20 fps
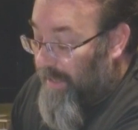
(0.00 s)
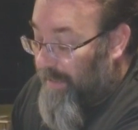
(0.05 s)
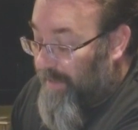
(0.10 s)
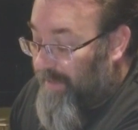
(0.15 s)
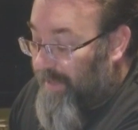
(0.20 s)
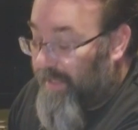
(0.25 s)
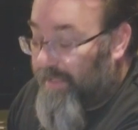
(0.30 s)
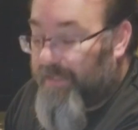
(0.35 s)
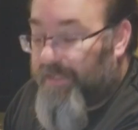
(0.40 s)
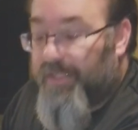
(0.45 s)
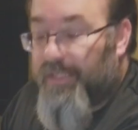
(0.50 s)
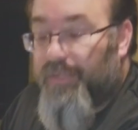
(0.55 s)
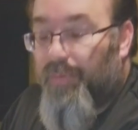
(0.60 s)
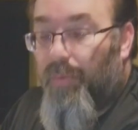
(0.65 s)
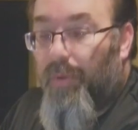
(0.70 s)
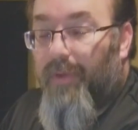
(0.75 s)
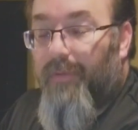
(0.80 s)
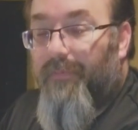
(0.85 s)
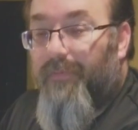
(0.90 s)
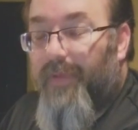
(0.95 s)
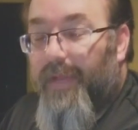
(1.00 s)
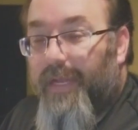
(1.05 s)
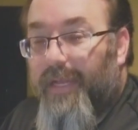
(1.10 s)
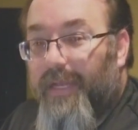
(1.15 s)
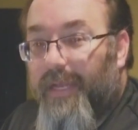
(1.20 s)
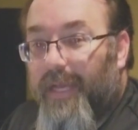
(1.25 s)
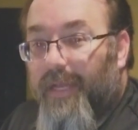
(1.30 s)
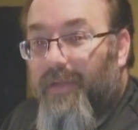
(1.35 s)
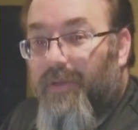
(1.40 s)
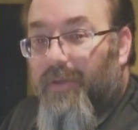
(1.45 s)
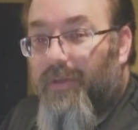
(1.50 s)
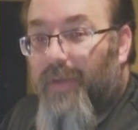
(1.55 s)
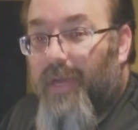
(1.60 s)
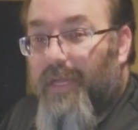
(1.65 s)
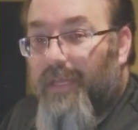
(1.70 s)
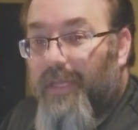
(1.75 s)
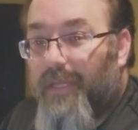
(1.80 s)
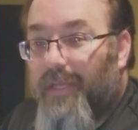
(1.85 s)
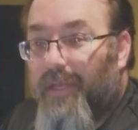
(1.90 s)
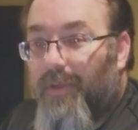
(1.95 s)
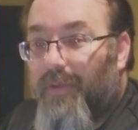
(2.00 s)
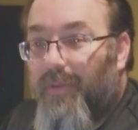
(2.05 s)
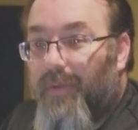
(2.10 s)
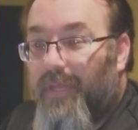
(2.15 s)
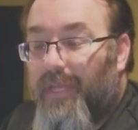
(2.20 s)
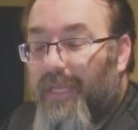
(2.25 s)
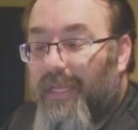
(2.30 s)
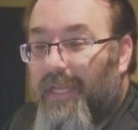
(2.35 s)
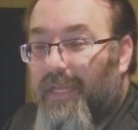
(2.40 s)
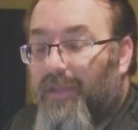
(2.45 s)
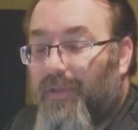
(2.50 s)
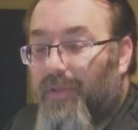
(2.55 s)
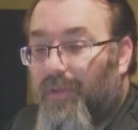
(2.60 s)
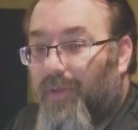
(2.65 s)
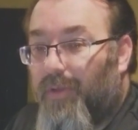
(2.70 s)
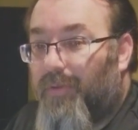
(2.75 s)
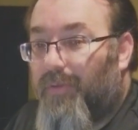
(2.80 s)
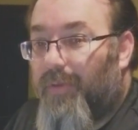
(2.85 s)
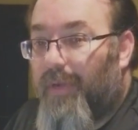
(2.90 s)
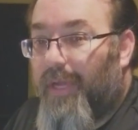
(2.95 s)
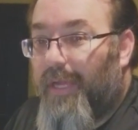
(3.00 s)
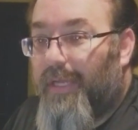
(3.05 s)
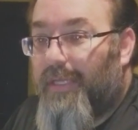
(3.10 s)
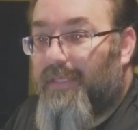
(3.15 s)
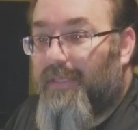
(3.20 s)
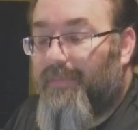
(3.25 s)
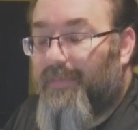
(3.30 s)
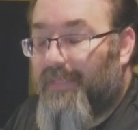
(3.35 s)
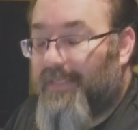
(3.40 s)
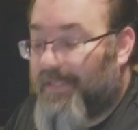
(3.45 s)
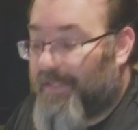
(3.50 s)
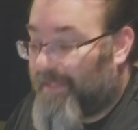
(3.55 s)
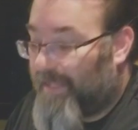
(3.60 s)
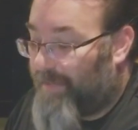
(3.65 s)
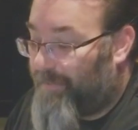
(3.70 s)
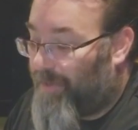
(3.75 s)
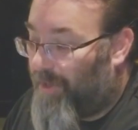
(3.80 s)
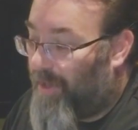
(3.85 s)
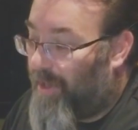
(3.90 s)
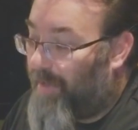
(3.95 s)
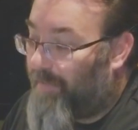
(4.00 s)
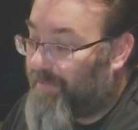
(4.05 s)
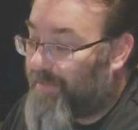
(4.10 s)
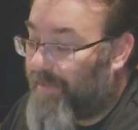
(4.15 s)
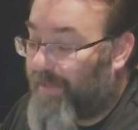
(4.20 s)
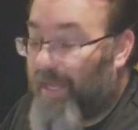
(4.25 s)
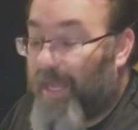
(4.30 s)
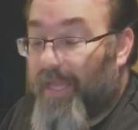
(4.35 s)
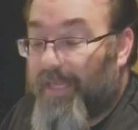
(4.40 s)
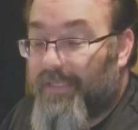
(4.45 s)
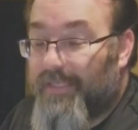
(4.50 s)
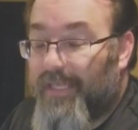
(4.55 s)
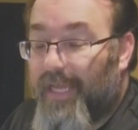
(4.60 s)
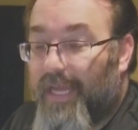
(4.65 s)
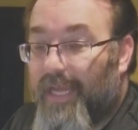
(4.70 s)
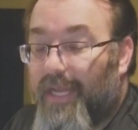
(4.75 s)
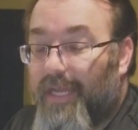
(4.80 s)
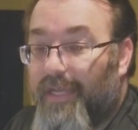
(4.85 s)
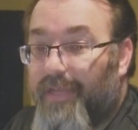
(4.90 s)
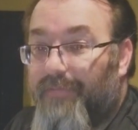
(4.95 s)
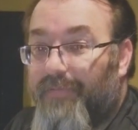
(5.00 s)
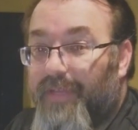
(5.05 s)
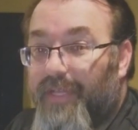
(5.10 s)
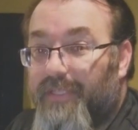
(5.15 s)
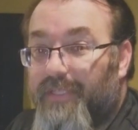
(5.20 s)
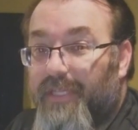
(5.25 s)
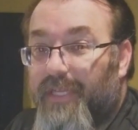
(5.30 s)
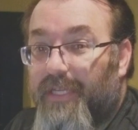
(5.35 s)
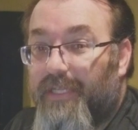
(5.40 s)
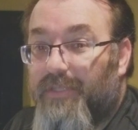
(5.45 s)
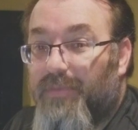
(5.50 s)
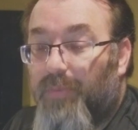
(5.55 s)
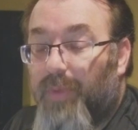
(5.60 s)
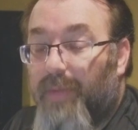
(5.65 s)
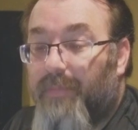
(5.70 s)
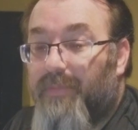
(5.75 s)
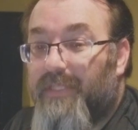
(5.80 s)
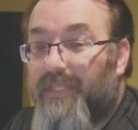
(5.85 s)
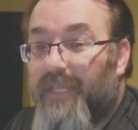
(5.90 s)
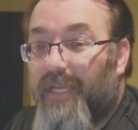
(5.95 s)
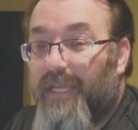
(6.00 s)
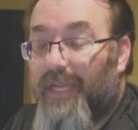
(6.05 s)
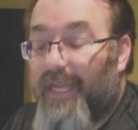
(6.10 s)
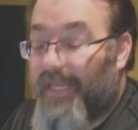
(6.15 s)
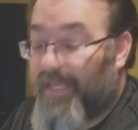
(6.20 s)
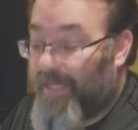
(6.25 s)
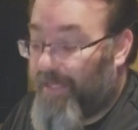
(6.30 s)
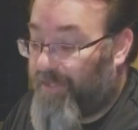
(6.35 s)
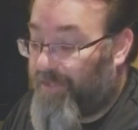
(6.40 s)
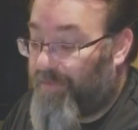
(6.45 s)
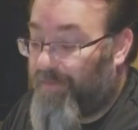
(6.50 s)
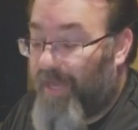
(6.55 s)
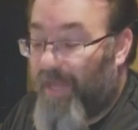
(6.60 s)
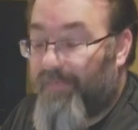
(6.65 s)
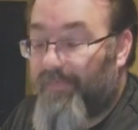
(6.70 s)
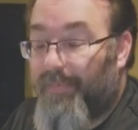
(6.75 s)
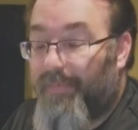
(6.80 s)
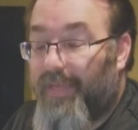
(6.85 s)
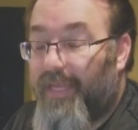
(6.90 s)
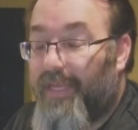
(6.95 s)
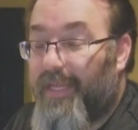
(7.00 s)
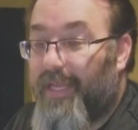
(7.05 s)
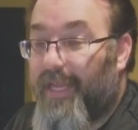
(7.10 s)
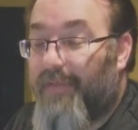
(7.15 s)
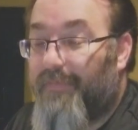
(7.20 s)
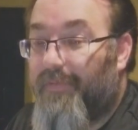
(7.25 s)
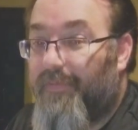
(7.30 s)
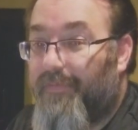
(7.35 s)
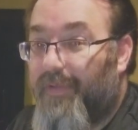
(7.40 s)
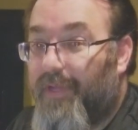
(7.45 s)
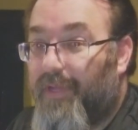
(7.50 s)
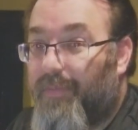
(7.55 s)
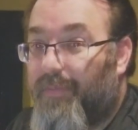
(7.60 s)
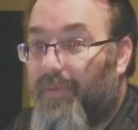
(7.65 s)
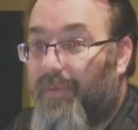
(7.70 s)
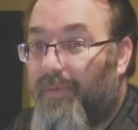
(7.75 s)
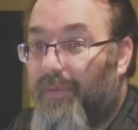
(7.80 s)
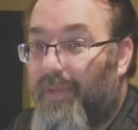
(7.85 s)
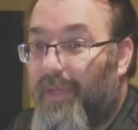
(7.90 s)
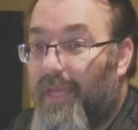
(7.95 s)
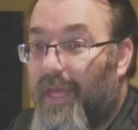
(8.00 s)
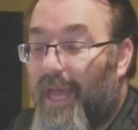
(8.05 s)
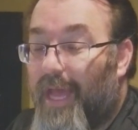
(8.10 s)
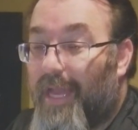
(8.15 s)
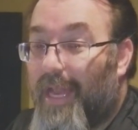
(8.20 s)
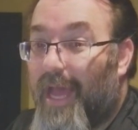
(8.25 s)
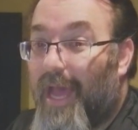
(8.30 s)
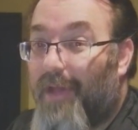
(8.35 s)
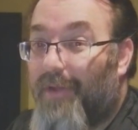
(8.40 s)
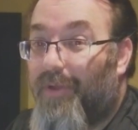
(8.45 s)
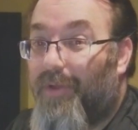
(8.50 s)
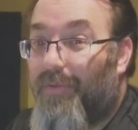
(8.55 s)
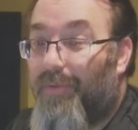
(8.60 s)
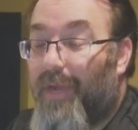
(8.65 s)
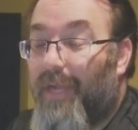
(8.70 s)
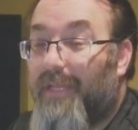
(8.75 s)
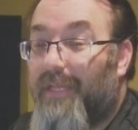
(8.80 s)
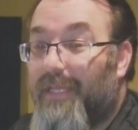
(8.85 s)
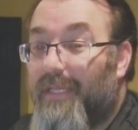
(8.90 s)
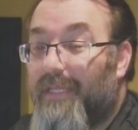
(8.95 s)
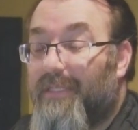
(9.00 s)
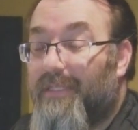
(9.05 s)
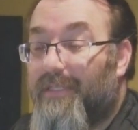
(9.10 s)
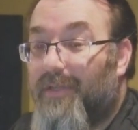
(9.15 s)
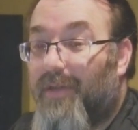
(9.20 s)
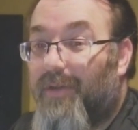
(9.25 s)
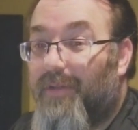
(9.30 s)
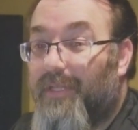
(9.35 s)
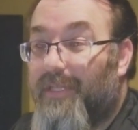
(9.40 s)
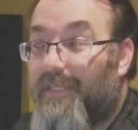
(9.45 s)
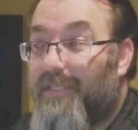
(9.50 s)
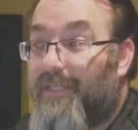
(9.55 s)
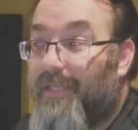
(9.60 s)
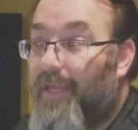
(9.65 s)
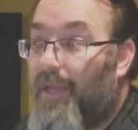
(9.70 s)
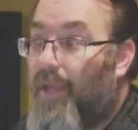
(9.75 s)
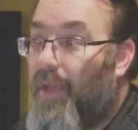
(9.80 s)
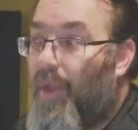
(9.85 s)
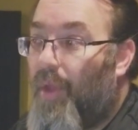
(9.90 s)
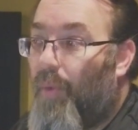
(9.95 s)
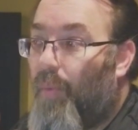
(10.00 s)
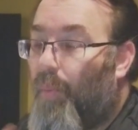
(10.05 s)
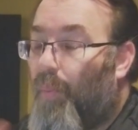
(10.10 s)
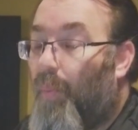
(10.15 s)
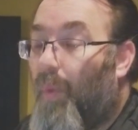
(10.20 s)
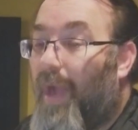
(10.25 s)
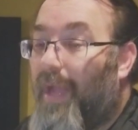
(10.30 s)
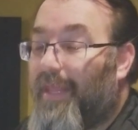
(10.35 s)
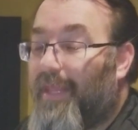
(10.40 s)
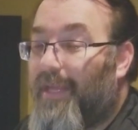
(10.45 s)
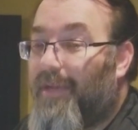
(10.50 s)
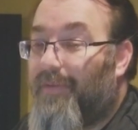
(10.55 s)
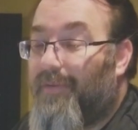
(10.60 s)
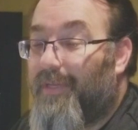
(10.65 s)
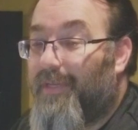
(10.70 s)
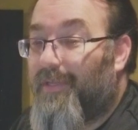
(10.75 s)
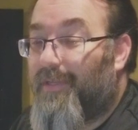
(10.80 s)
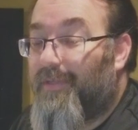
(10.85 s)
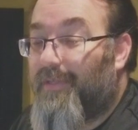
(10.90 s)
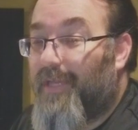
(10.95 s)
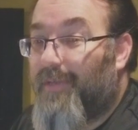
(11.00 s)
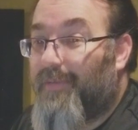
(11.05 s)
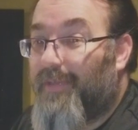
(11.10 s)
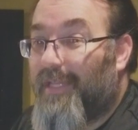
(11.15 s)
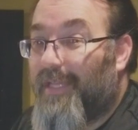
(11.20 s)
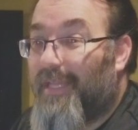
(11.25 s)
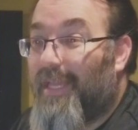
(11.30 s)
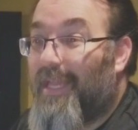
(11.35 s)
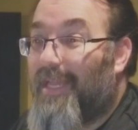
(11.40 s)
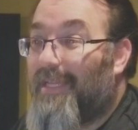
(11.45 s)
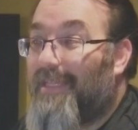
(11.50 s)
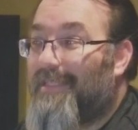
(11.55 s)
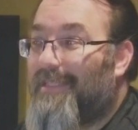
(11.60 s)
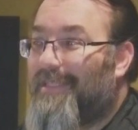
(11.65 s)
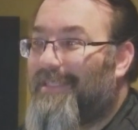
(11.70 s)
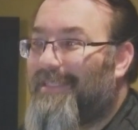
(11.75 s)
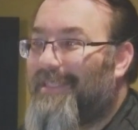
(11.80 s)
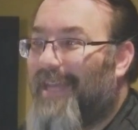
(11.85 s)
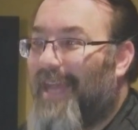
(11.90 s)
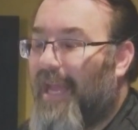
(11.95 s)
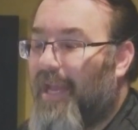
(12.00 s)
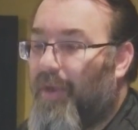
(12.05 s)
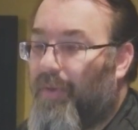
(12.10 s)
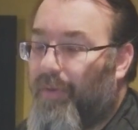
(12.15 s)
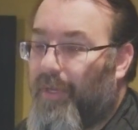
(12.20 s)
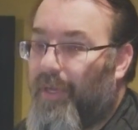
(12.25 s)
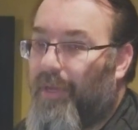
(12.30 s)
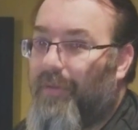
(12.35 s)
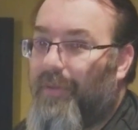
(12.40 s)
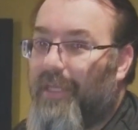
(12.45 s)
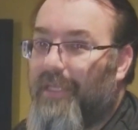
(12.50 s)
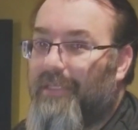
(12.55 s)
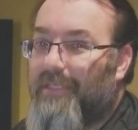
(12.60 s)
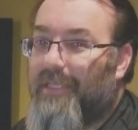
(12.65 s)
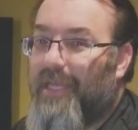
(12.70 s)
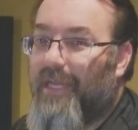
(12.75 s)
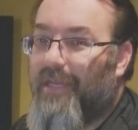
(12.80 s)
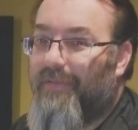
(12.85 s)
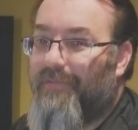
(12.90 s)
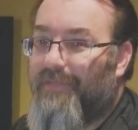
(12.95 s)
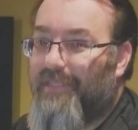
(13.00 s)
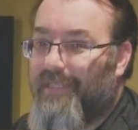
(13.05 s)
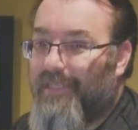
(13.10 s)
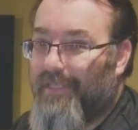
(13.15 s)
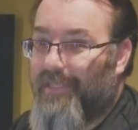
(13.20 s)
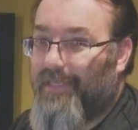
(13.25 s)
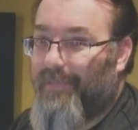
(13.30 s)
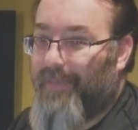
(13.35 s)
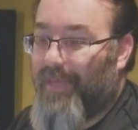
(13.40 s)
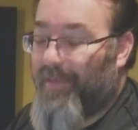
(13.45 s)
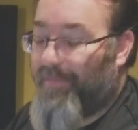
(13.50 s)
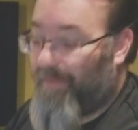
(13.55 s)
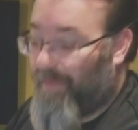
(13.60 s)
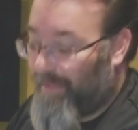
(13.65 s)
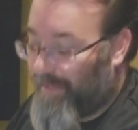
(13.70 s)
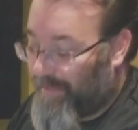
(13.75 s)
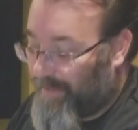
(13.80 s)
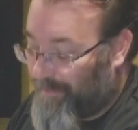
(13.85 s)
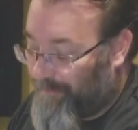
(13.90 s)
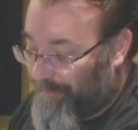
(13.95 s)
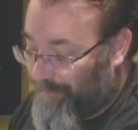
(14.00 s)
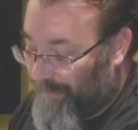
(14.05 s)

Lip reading: Things just weren't fitting together correctly though. They didn't look right. Something just seemed off. So I actually got on EVGA's website and they do have a PDF available on how to correctly install this. Why they don't include that with the case, I don't know. That's kind of silly in my opinion.